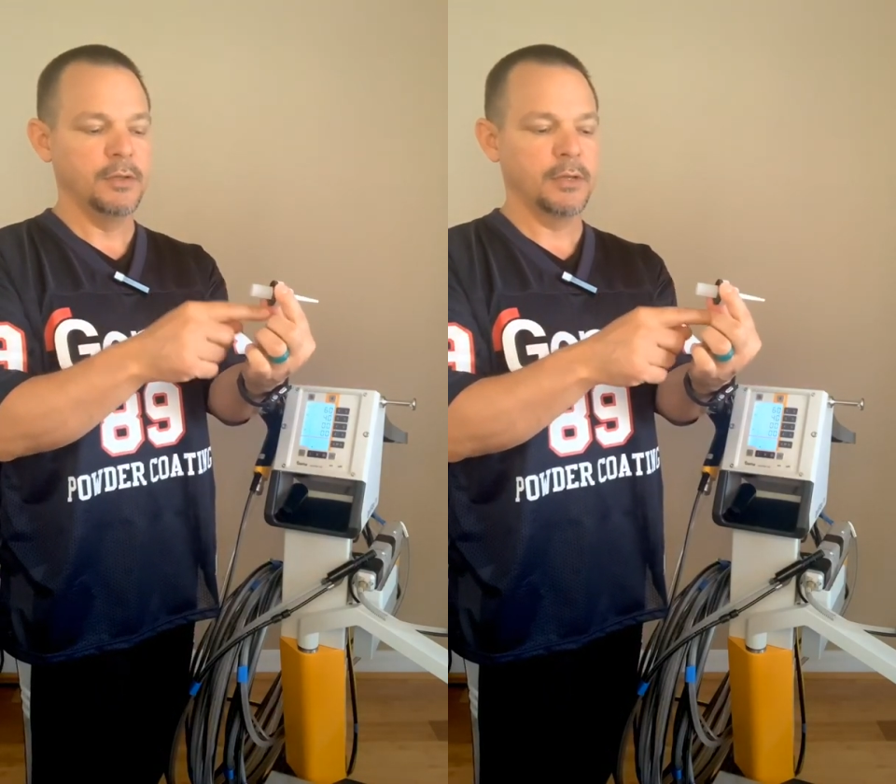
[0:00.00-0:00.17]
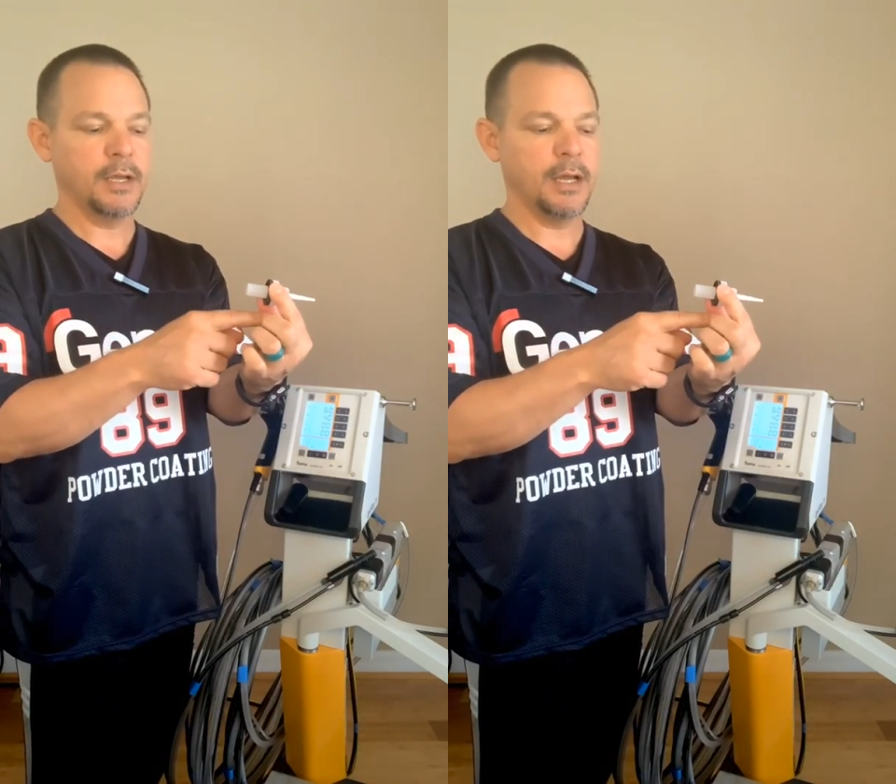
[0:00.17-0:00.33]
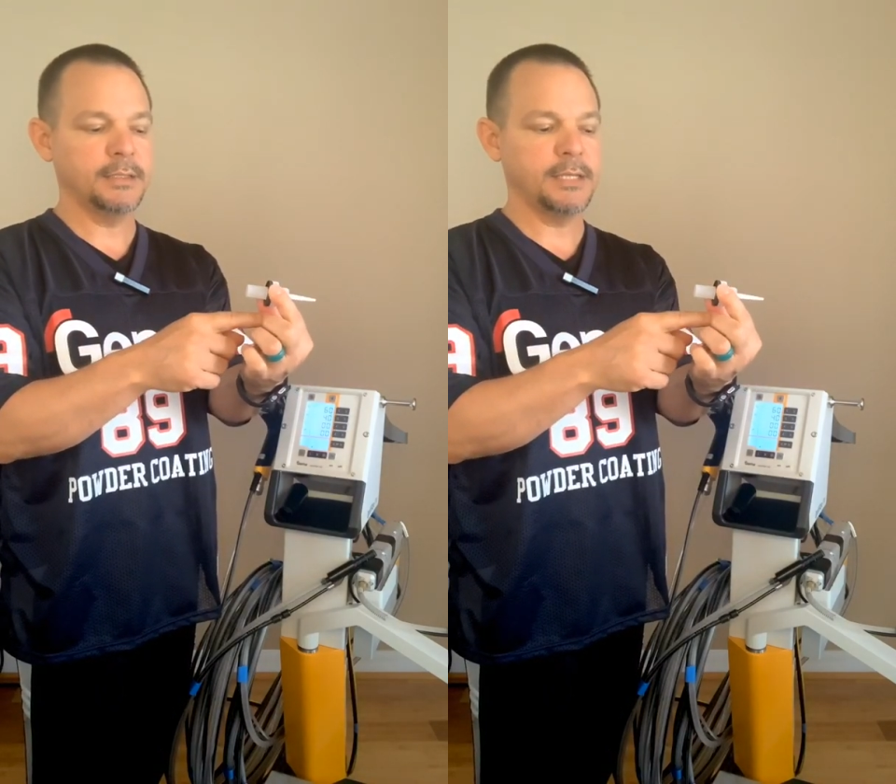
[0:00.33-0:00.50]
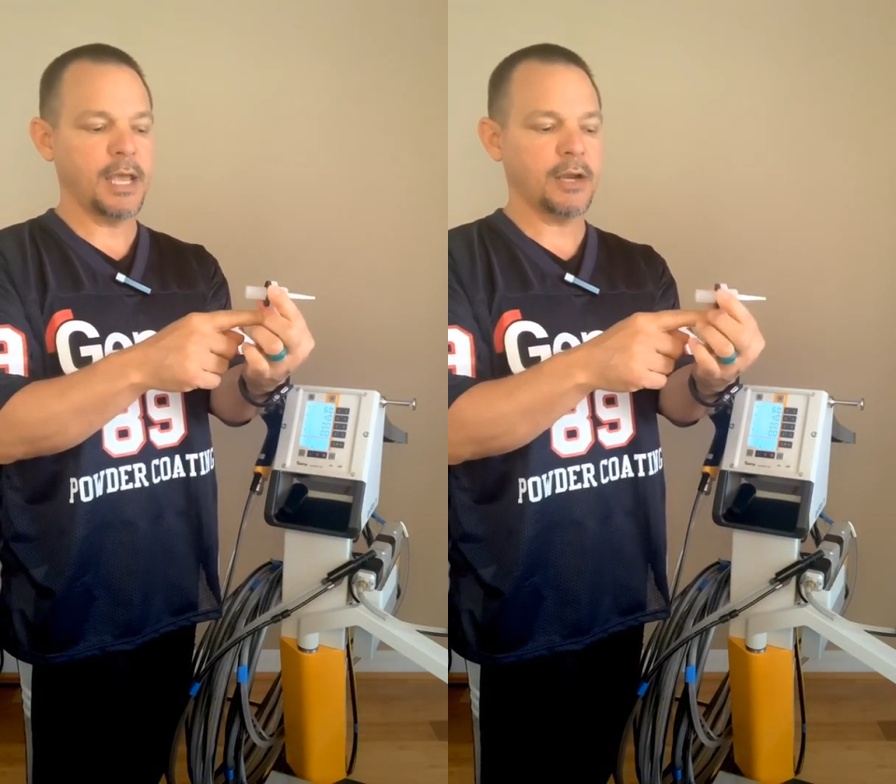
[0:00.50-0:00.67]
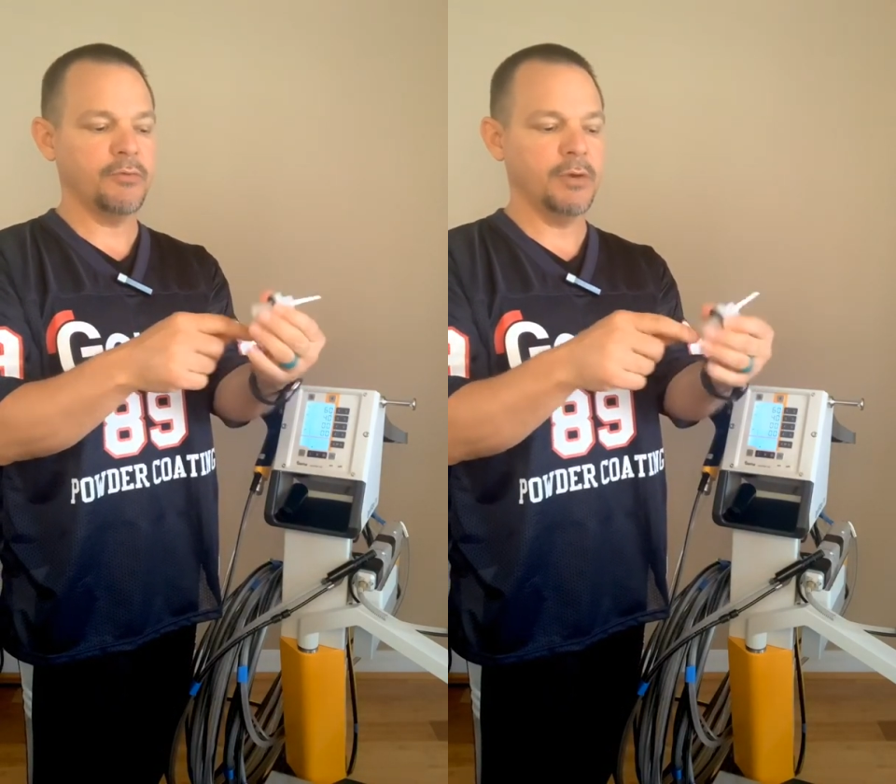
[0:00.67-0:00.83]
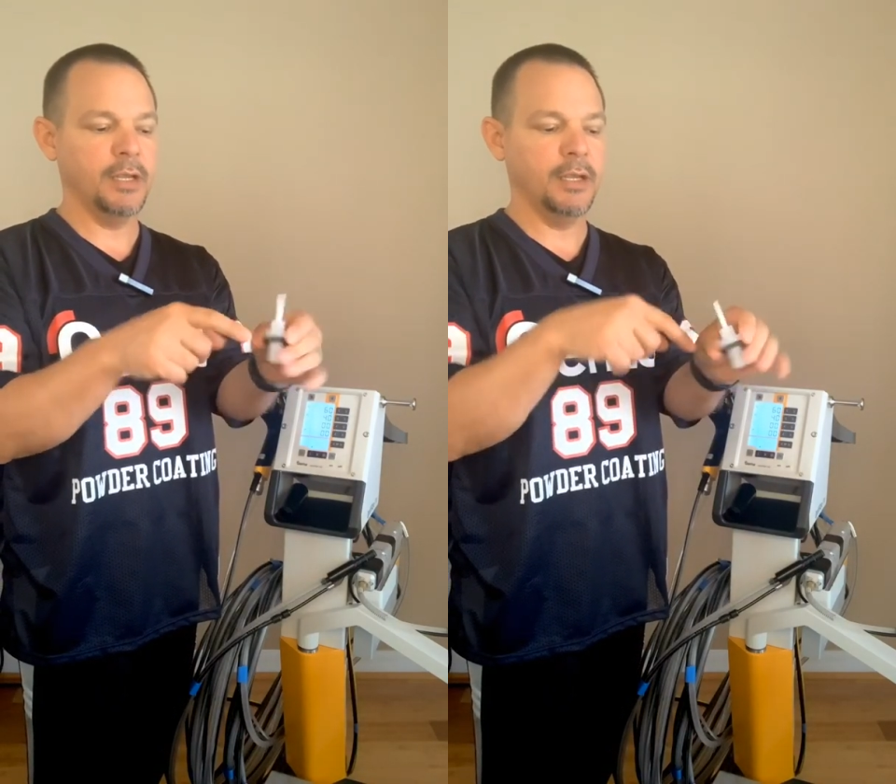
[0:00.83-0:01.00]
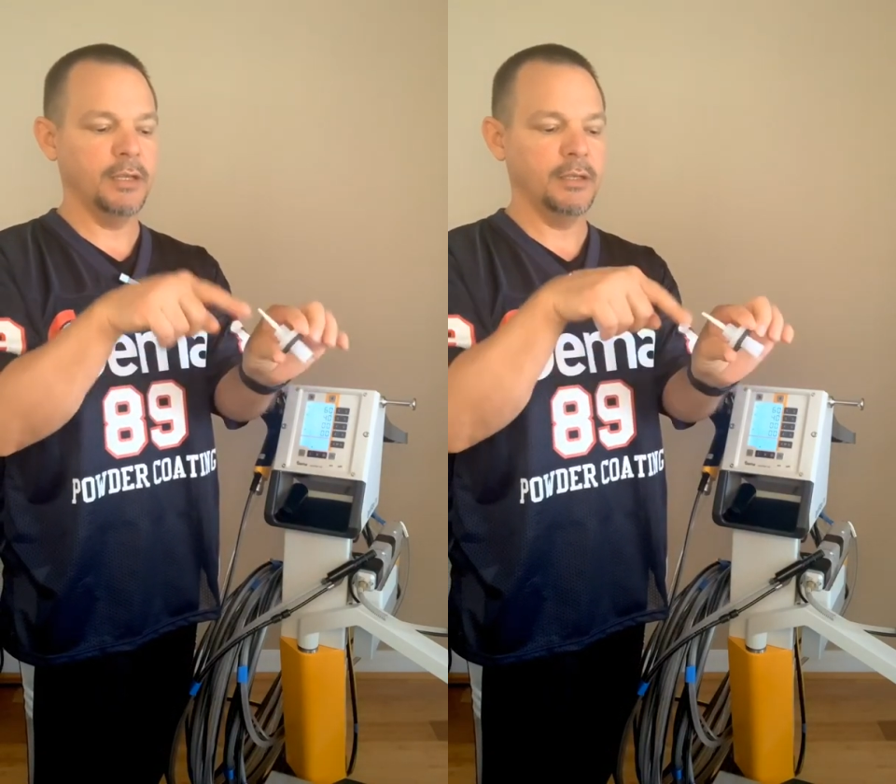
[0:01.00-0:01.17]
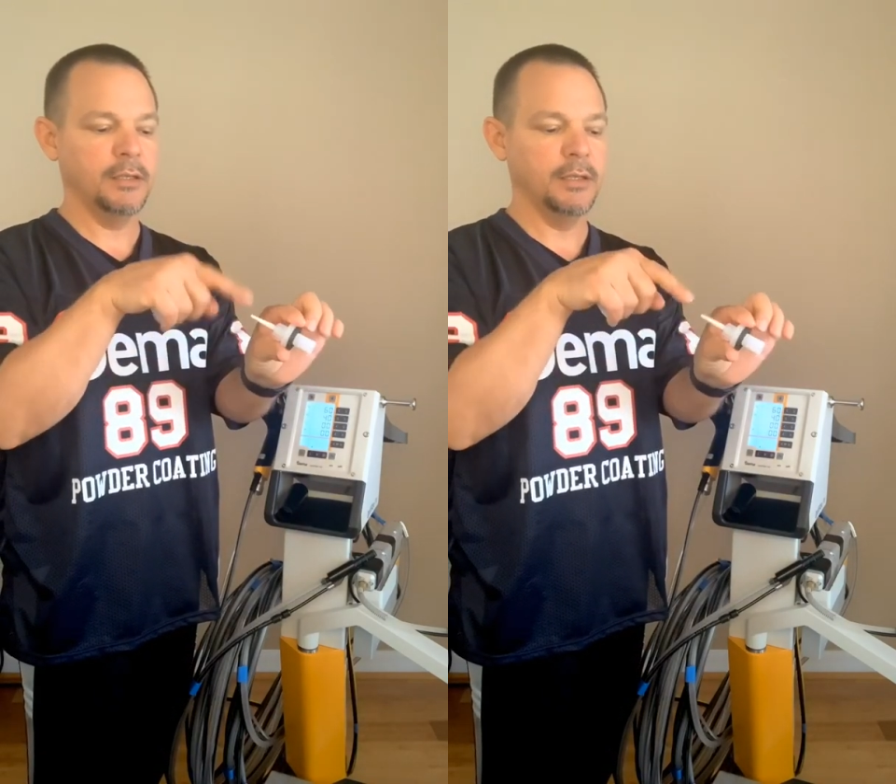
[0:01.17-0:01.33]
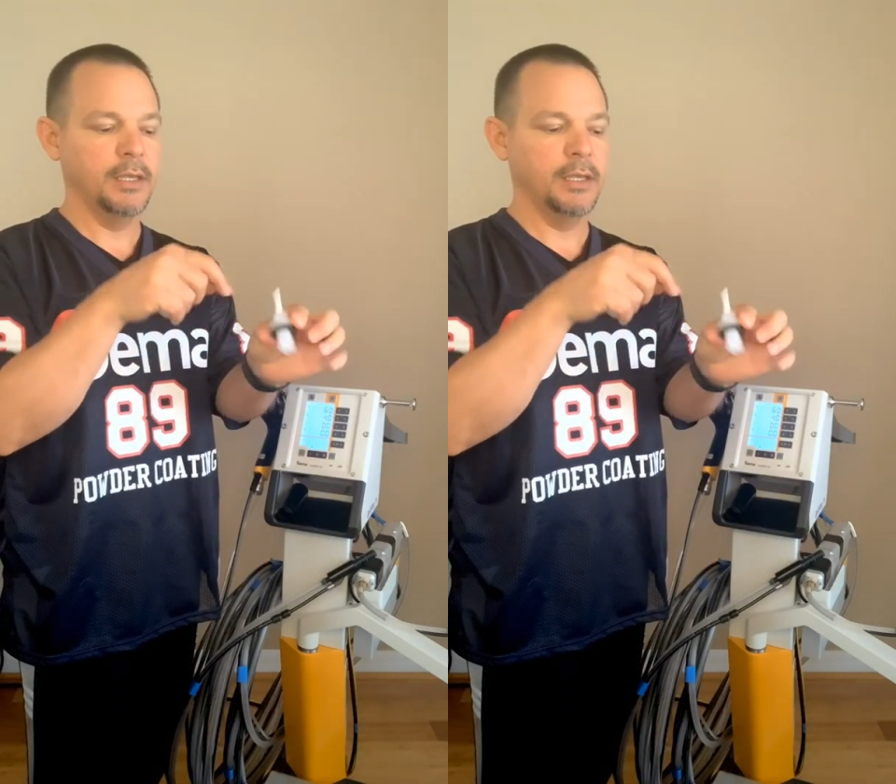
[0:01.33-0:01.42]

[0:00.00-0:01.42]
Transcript: contact ring,